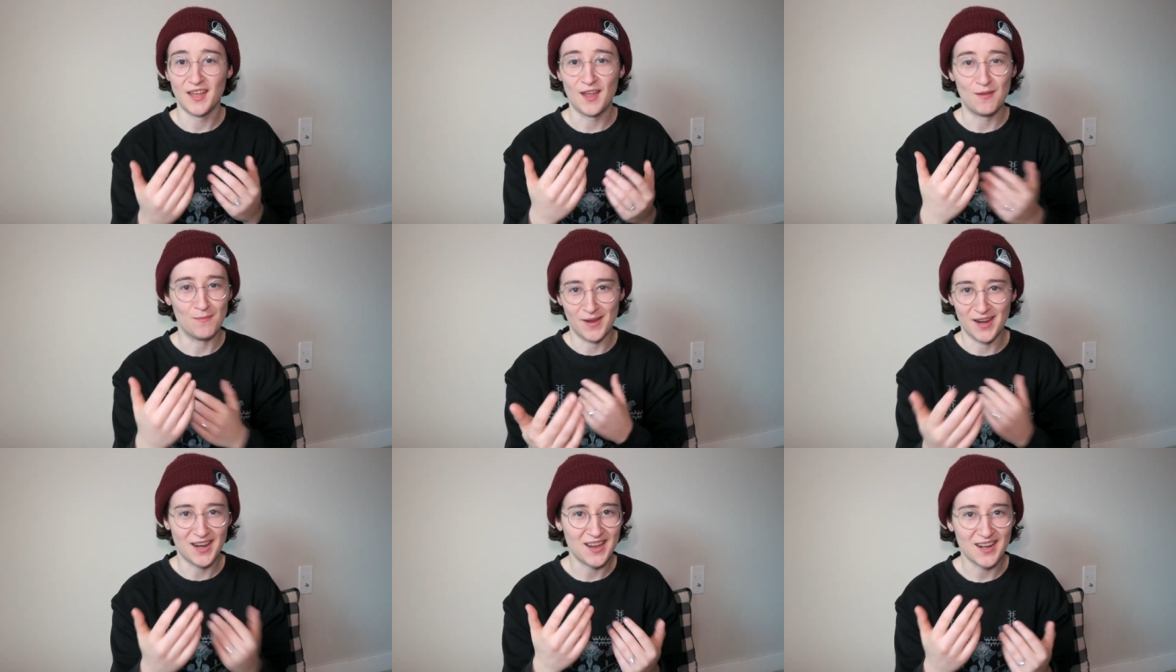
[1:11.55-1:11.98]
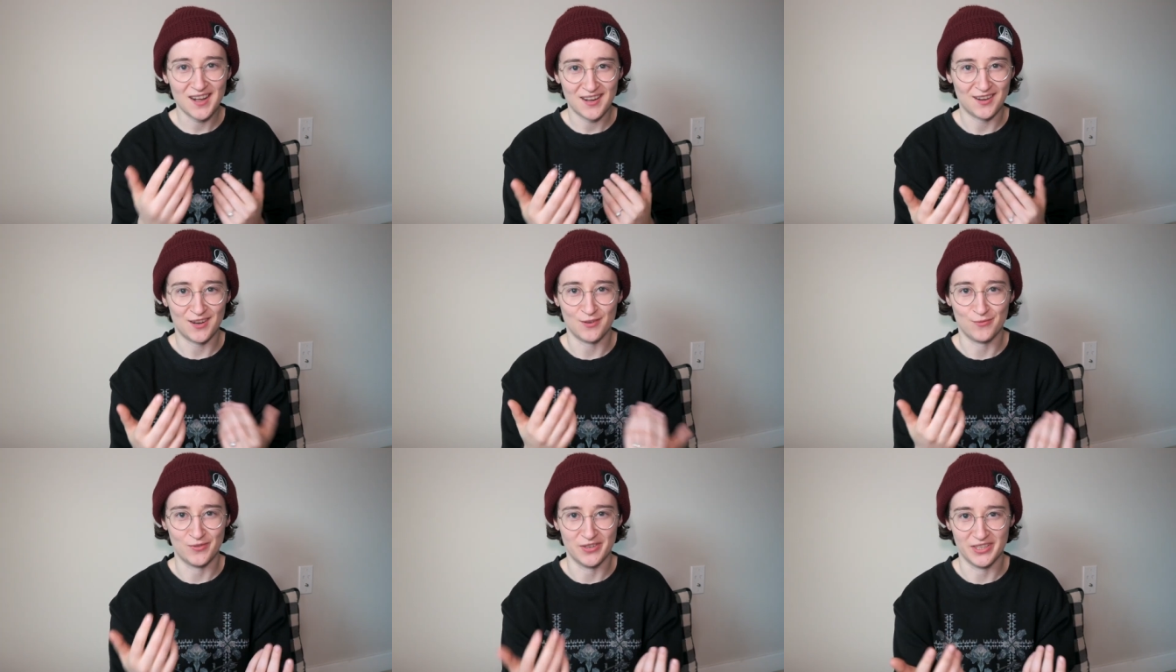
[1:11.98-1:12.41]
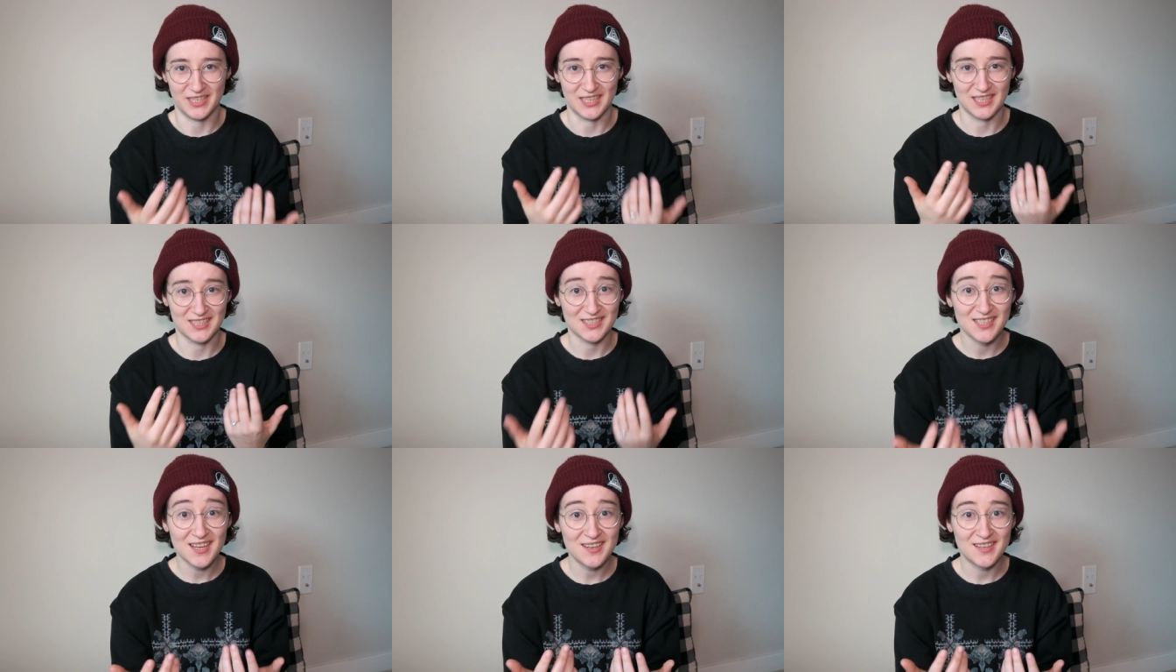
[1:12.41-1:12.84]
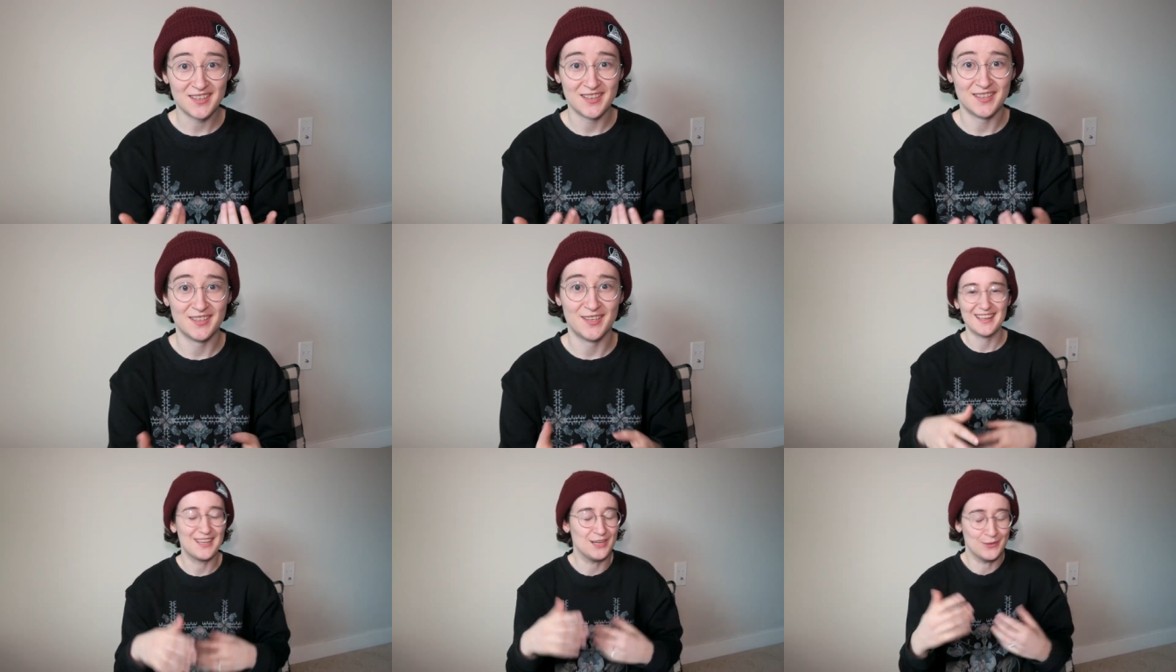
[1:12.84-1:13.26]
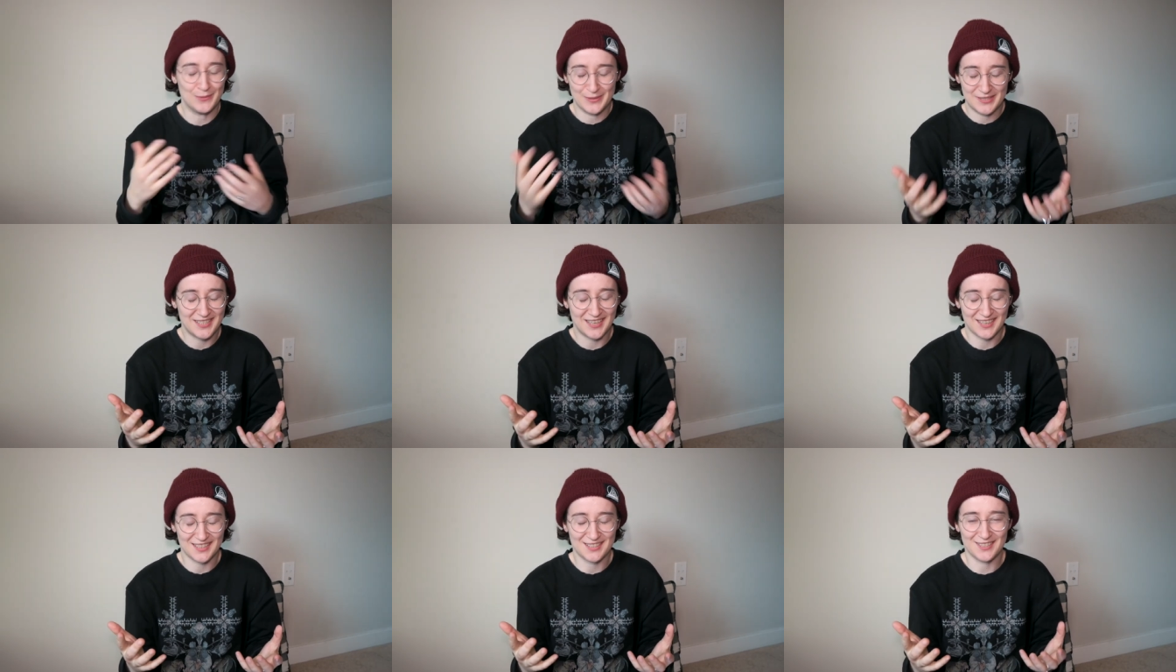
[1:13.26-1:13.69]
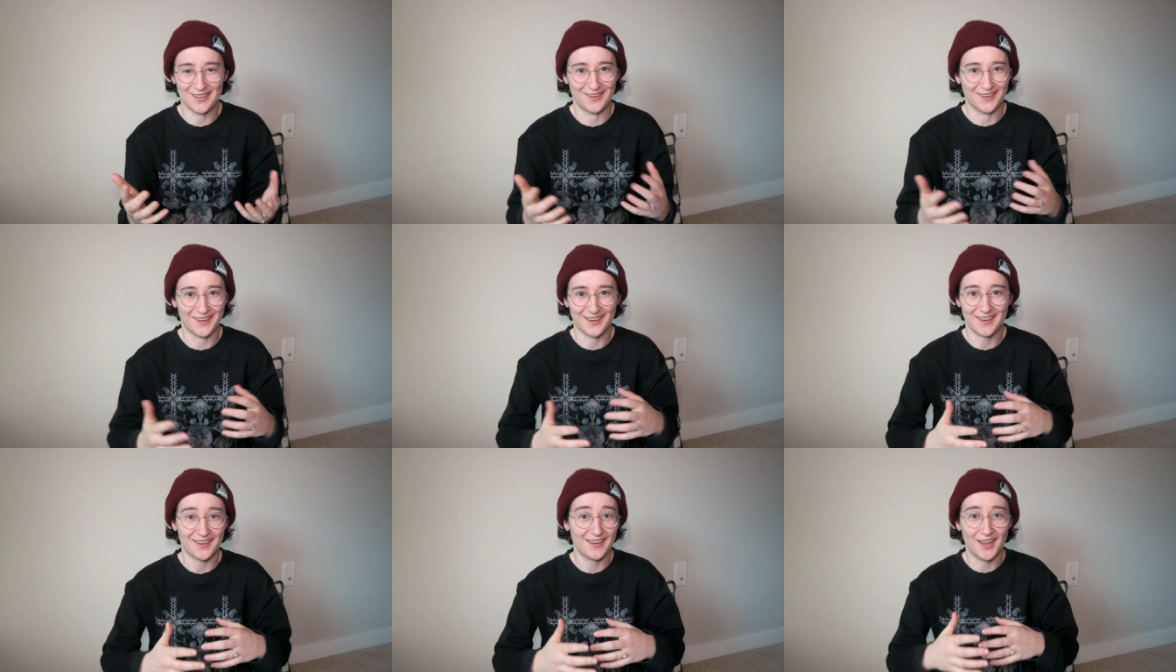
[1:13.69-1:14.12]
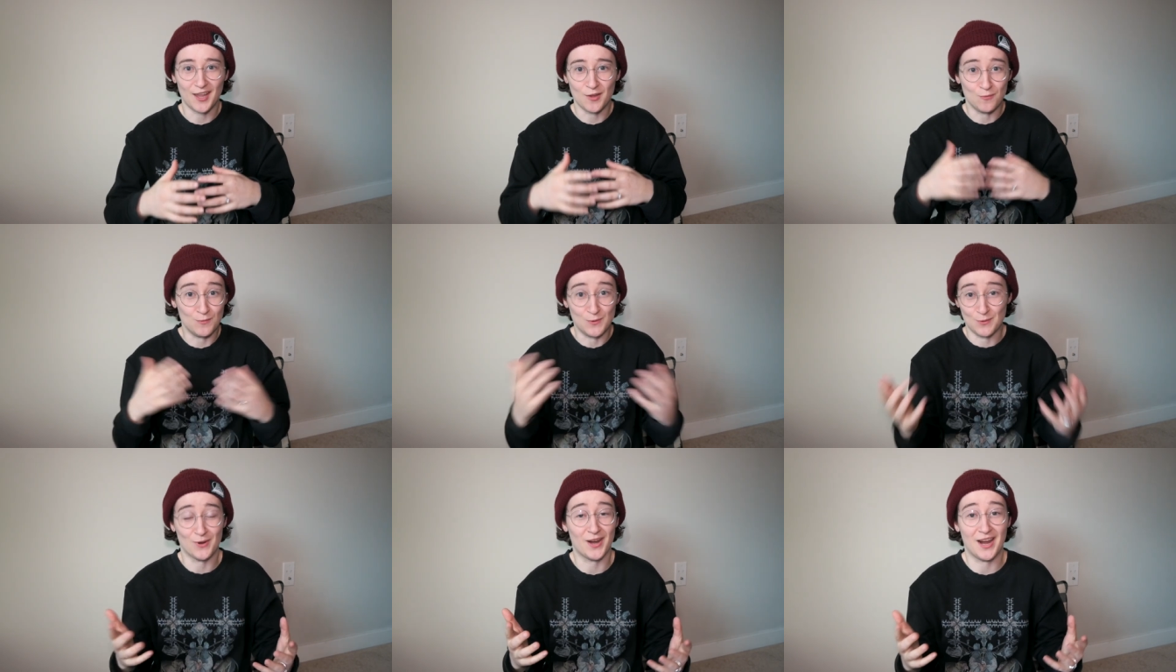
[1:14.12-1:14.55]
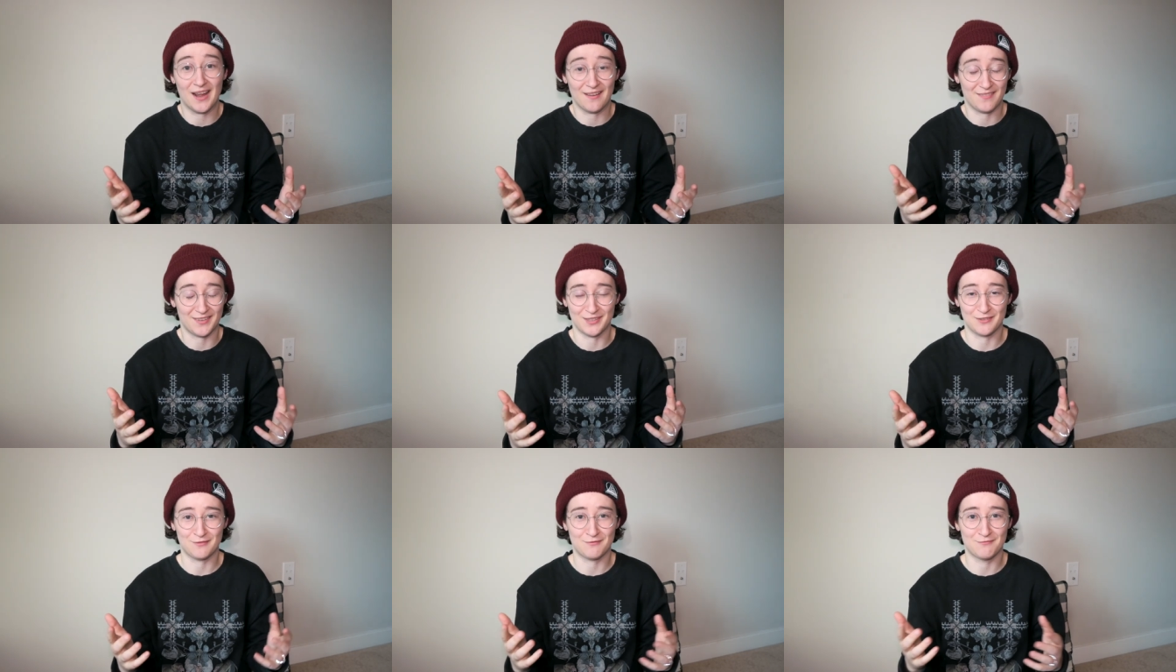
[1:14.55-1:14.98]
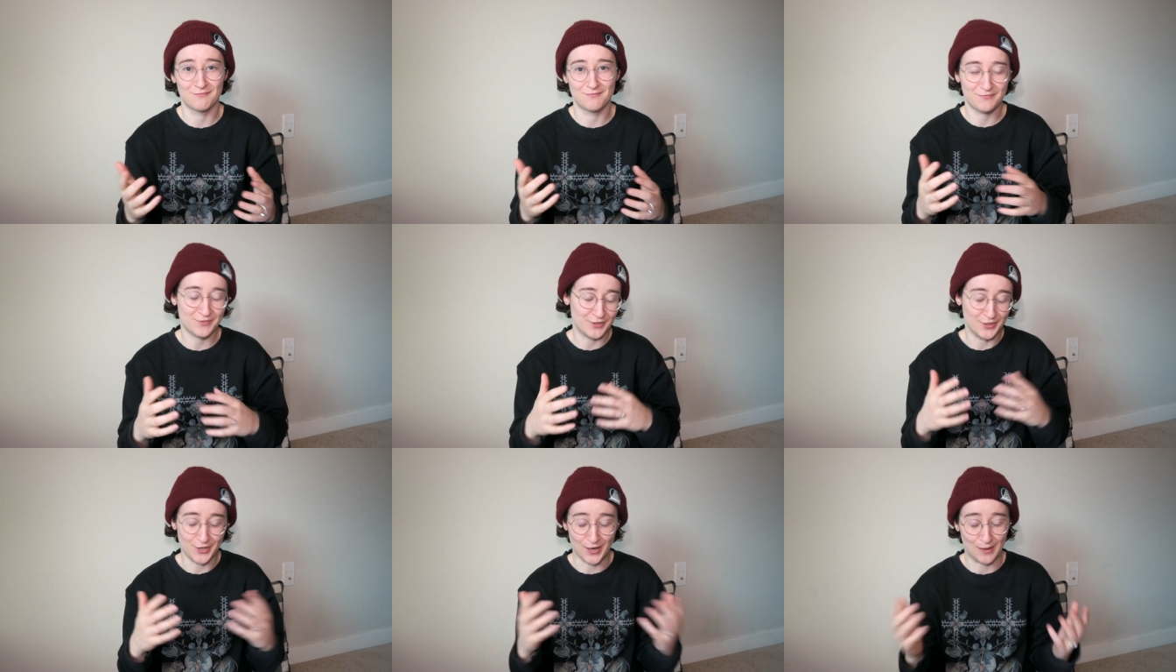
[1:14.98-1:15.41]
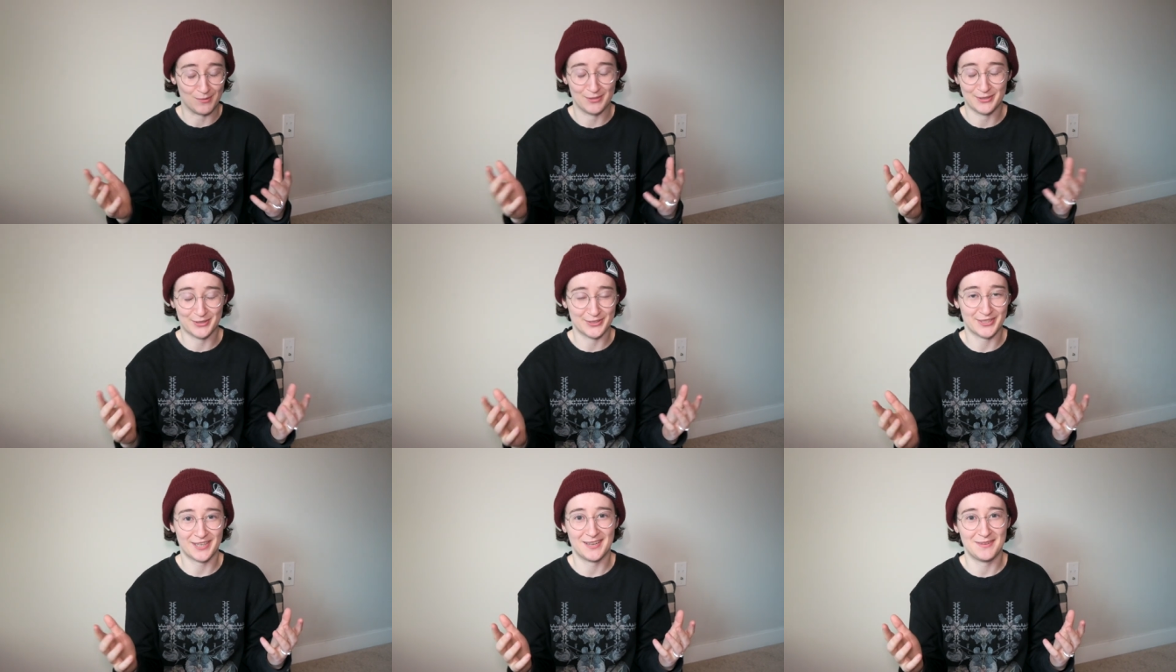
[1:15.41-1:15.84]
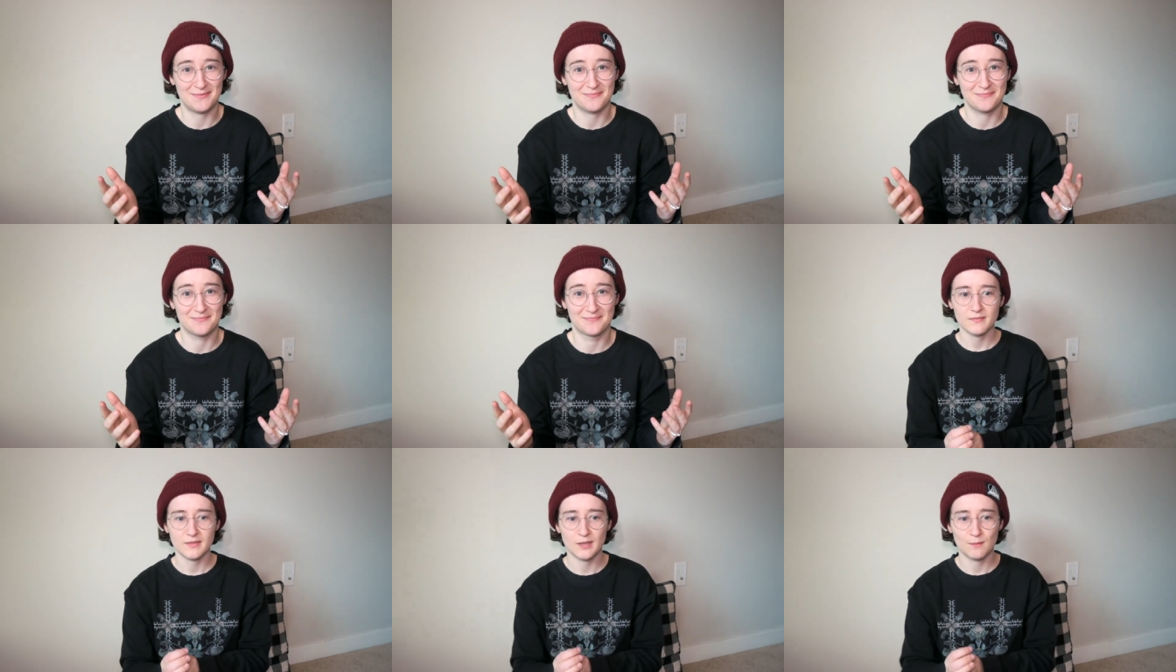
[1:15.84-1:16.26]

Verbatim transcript: And Mike and I got really excited, and it was tech talk, and we were having a phenomenal time.